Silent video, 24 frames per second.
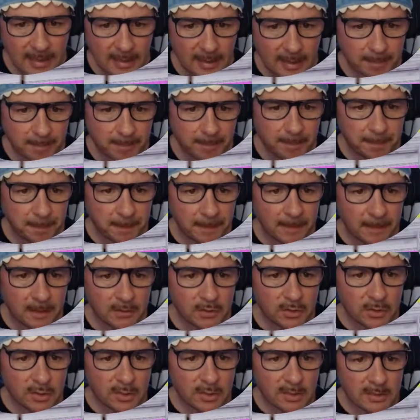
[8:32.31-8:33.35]
Yep,
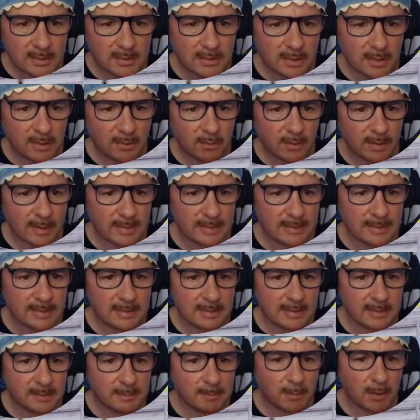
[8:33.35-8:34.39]
just to decrease
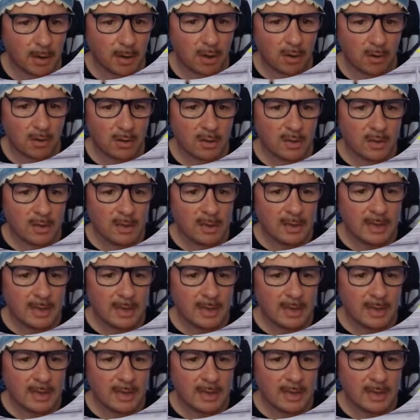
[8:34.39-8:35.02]
this block,